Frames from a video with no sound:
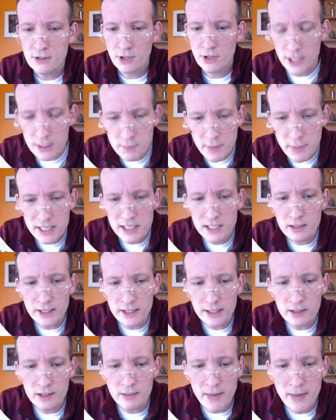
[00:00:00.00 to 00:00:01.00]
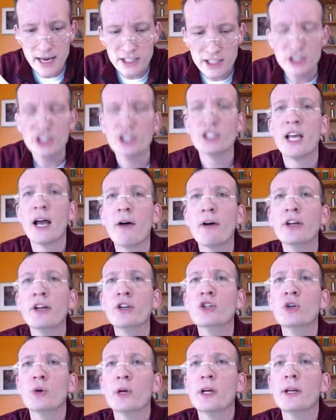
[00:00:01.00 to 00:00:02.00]
that's basically the messages, how I
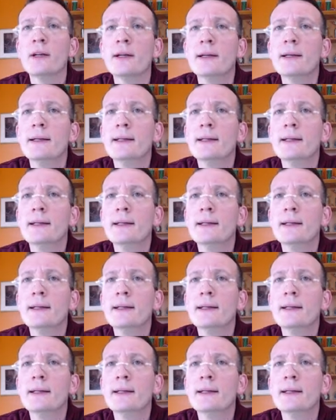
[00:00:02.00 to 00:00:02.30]
do it.